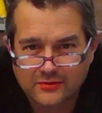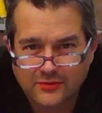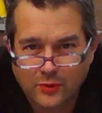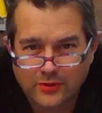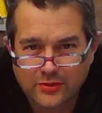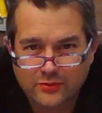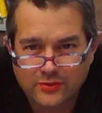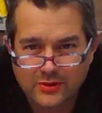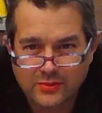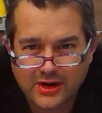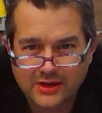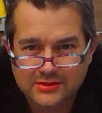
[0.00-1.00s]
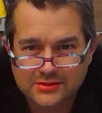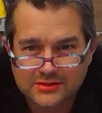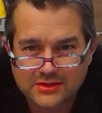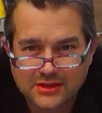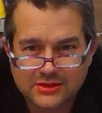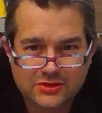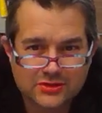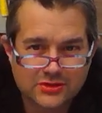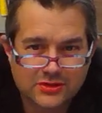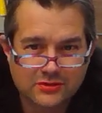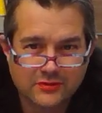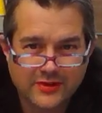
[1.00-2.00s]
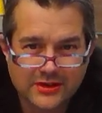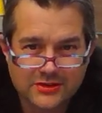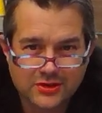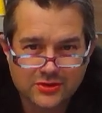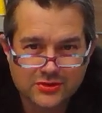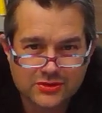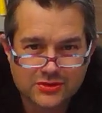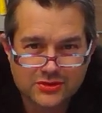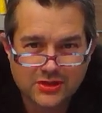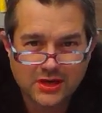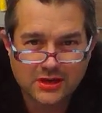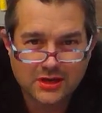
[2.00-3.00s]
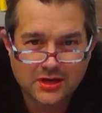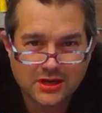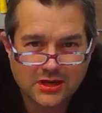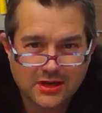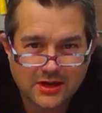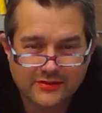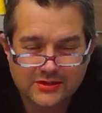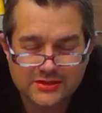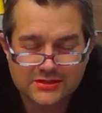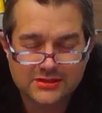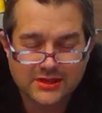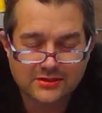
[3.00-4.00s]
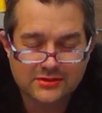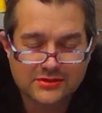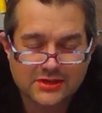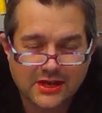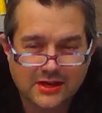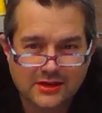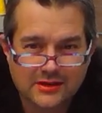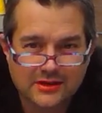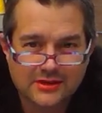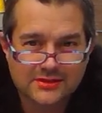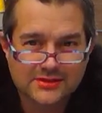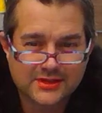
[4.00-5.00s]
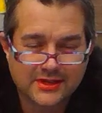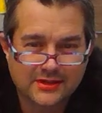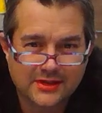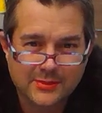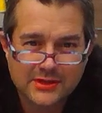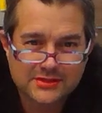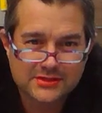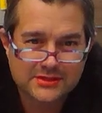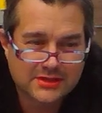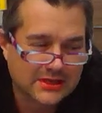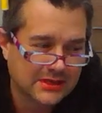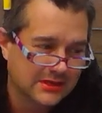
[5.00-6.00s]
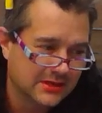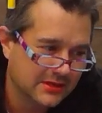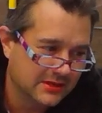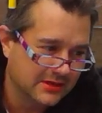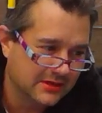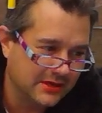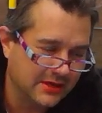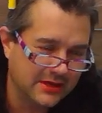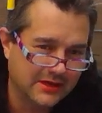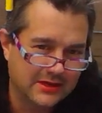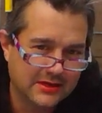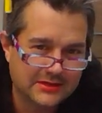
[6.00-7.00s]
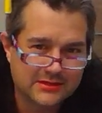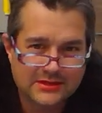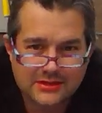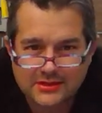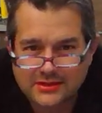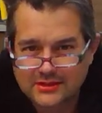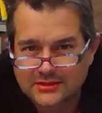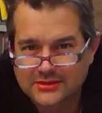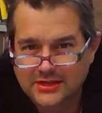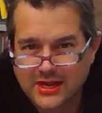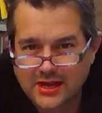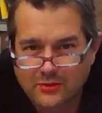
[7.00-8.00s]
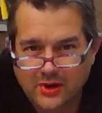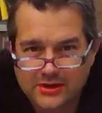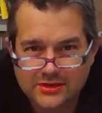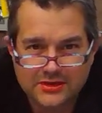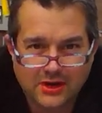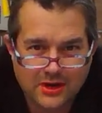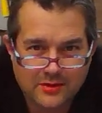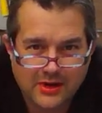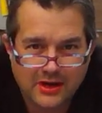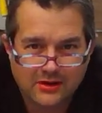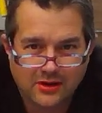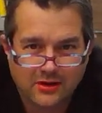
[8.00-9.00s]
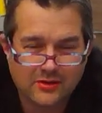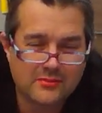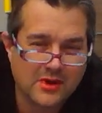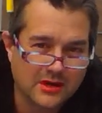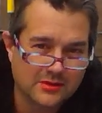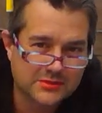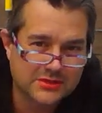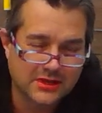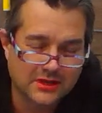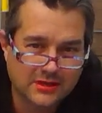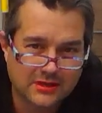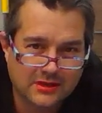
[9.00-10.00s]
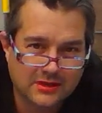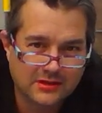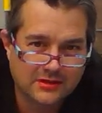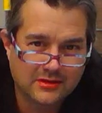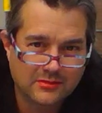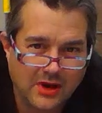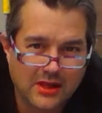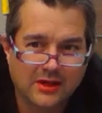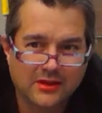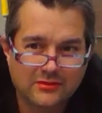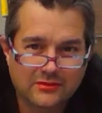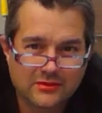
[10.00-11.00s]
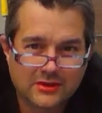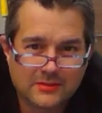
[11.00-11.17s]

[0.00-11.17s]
for 3 brands, 2 vintners, Covington Cellars, and City Limits. And today I wanted to talk about all the moms in my life